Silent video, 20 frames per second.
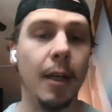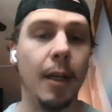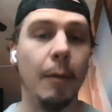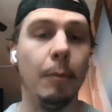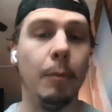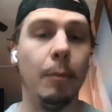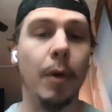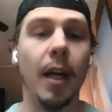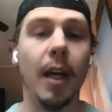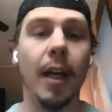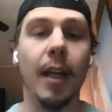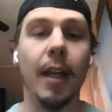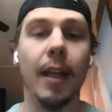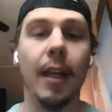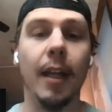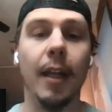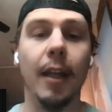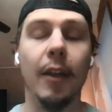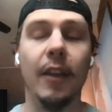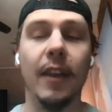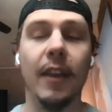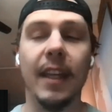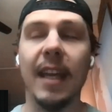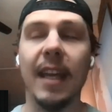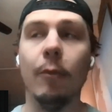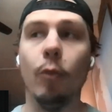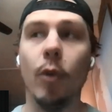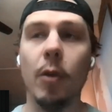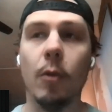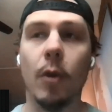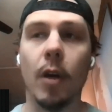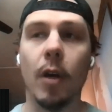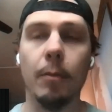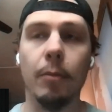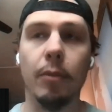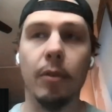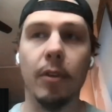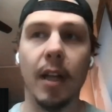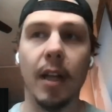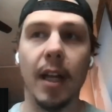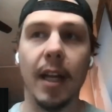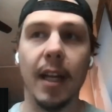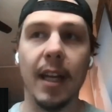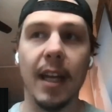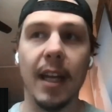But the game we want to play,